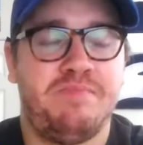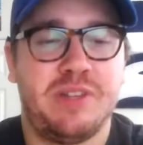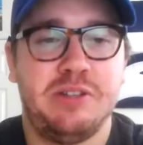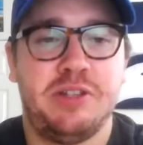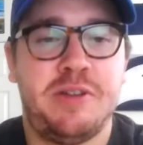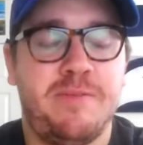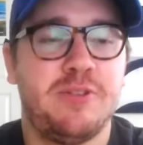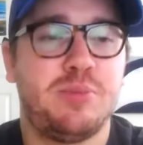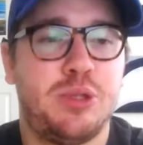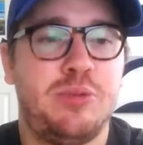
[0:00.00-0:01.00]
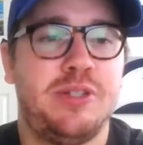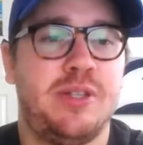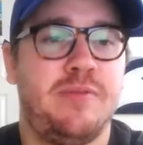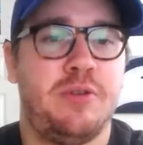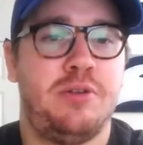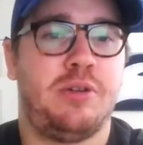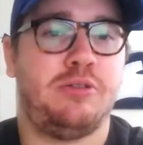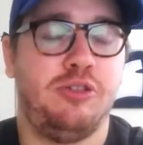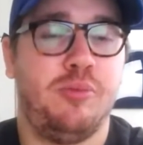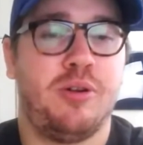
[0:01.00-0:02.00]
The difference between Severino and
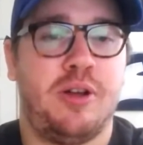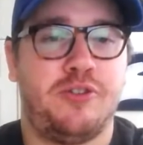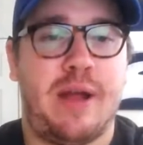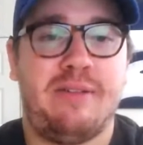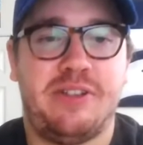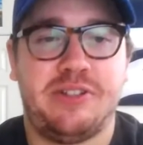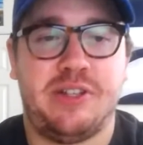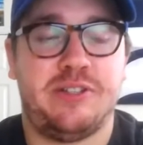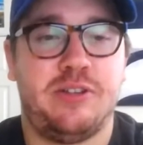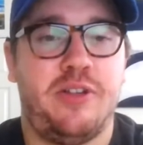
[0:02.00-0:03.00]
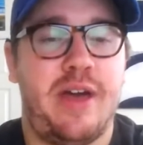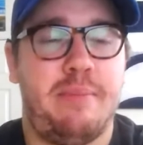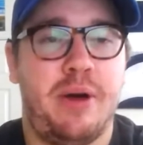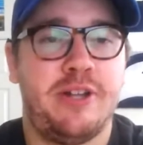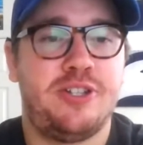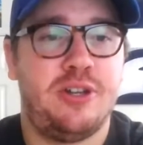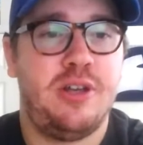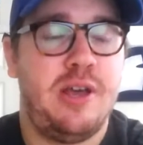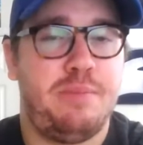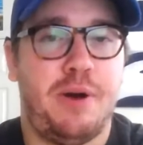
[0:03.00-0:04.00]
Kluber on DraftKings isn't all that much,
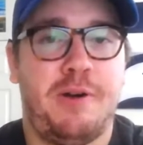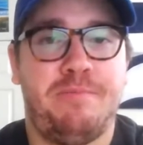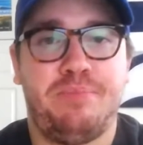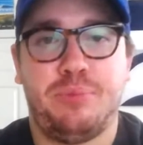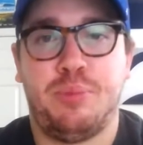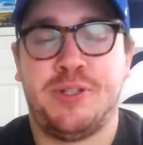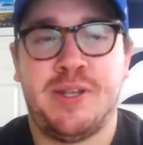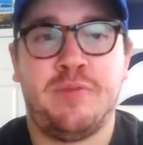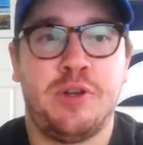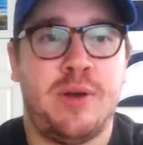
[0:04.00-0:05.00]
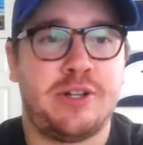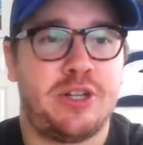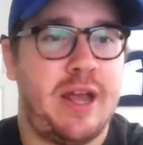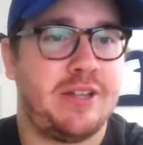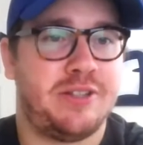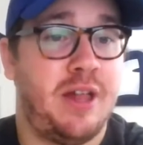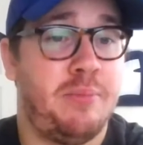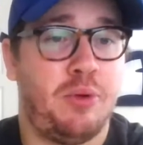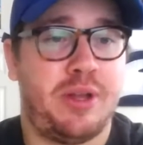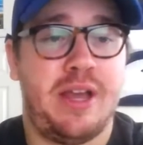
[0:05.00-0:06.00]
but Severino actually has a lot
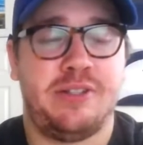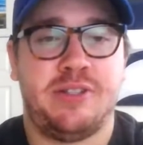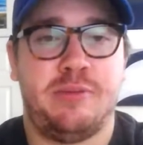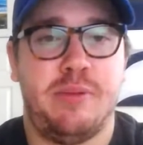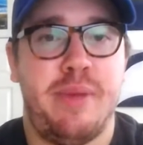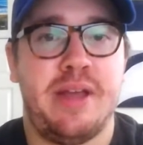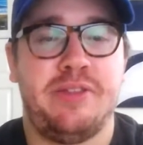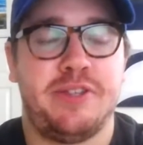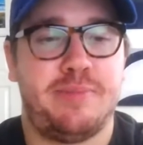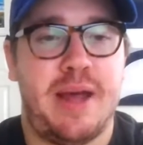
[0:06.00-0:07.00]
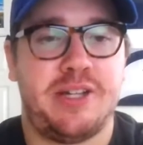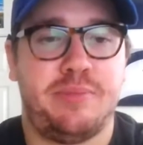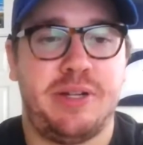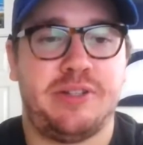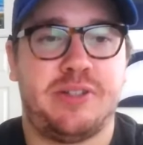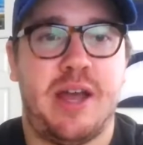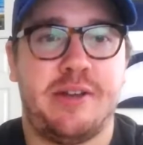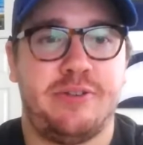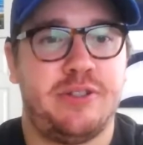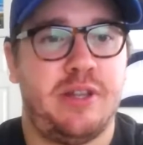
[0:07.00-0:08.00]
more cases to be made in this matchup against
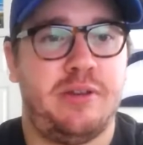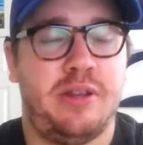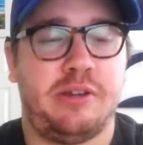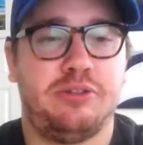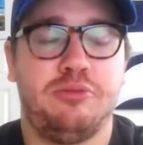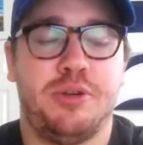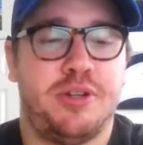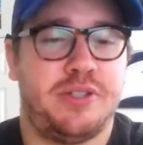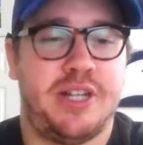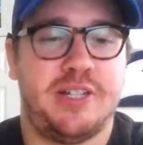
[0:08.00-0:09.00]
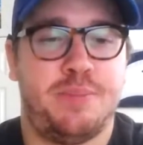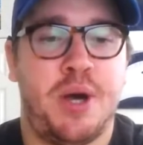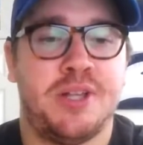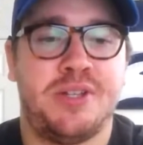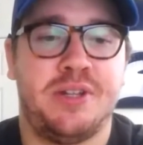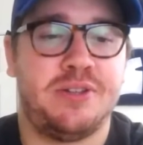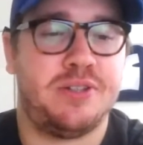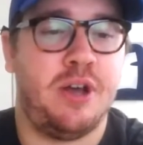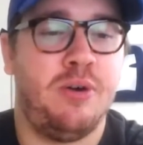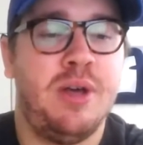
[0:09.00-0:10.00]
Tigers than Kluber does against Boston.
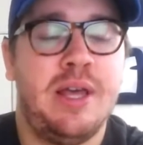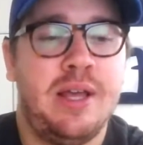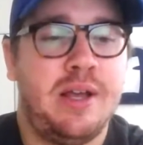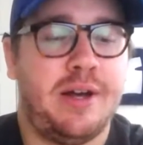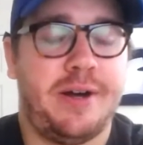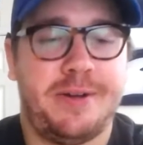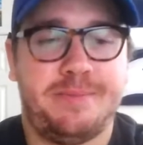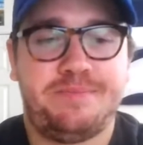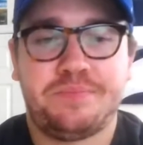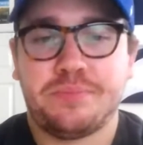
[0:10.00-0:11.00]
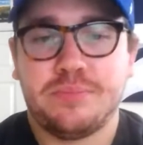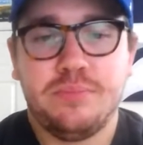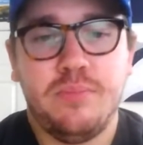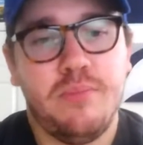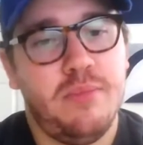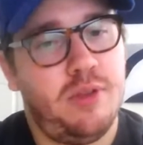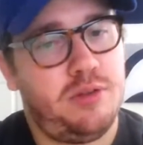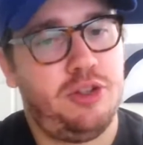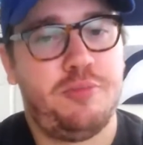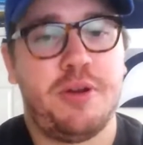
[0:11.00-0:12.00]
So,
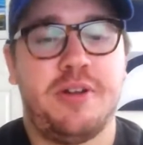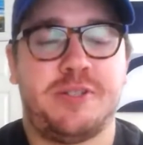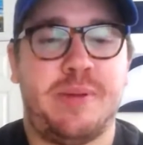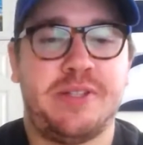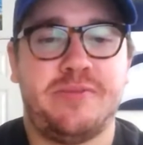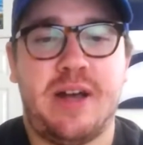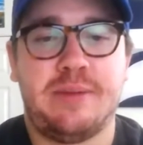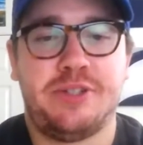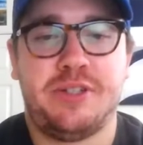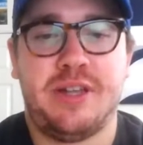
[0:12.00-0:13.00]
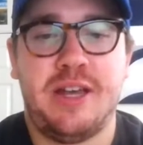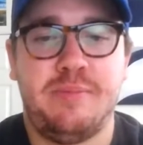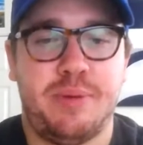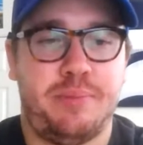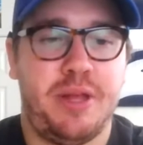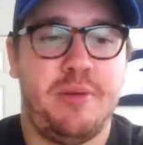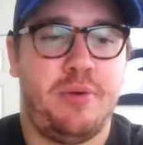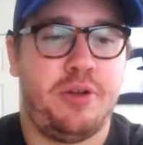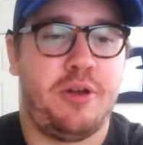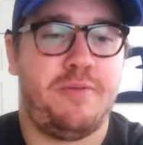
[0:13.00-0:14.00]
Kluber, expensive option tonight, but
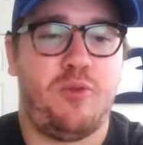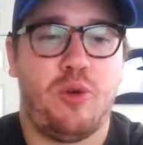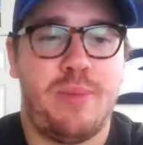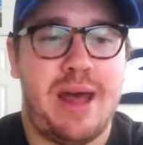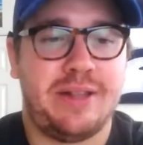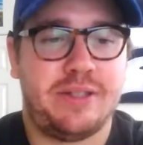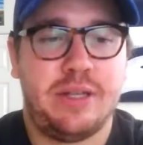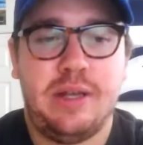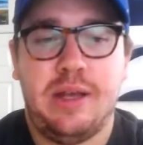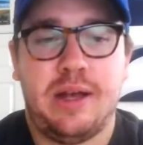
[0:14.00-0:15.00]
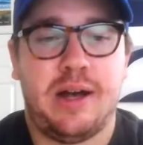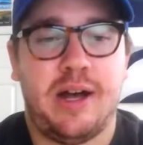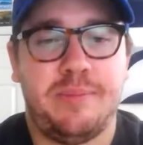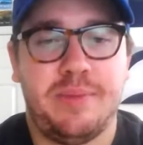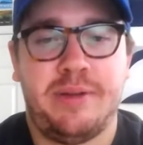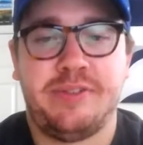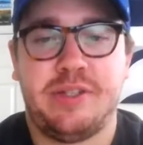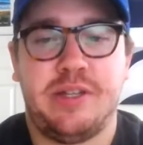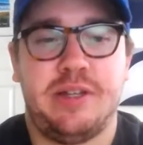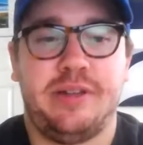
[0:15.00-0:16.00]
playable in all formats. Obviously,
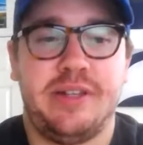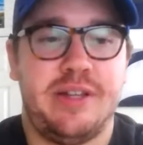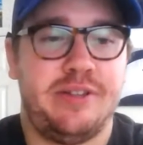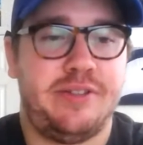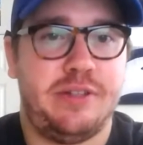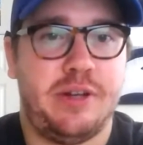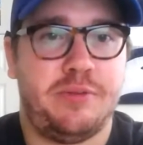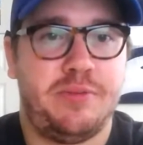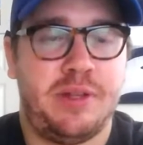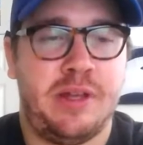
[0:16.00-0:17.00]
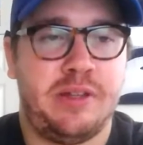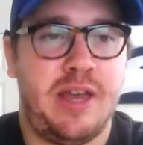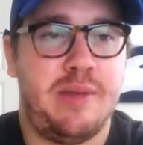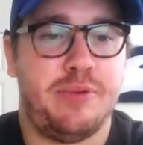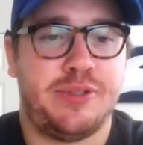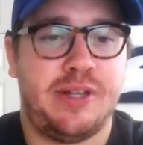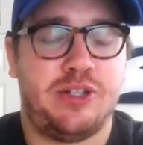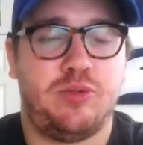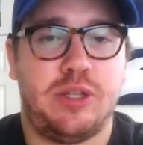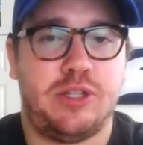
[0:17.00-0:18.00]
he leads, in K percentage
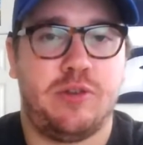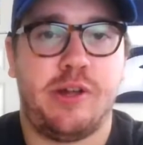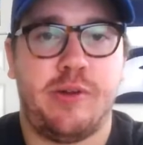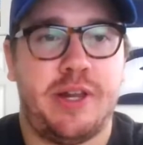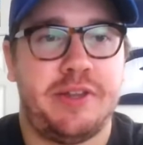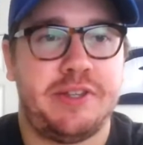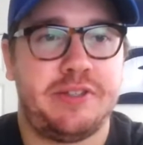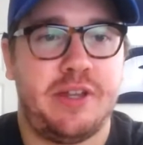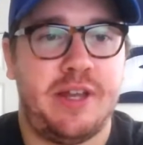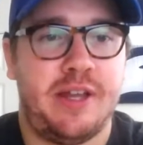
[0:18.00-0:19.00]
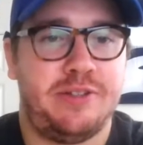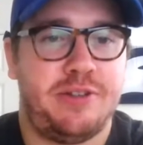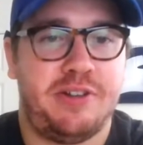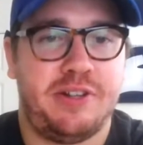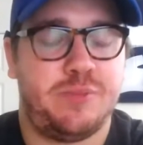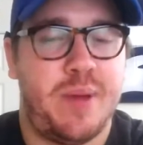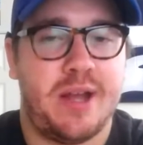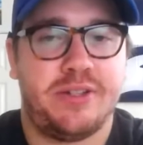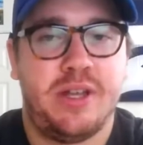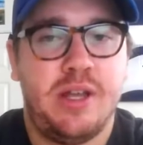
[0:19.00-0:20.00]
swing strike rate on this slate, as you can expect.